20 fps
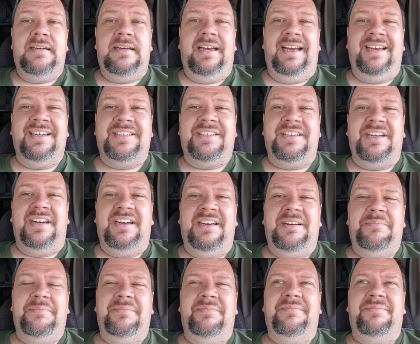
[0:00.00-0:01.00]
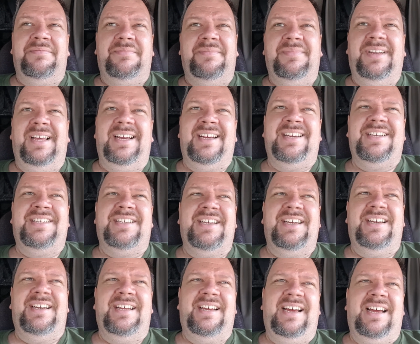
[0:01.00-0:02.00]
XCOM, like I
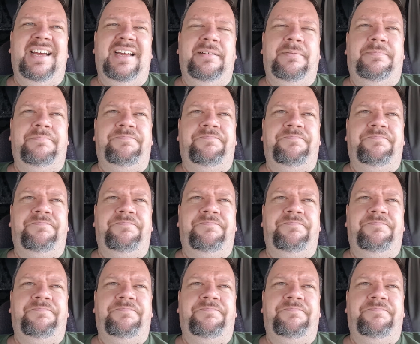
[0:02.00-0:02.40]
said, I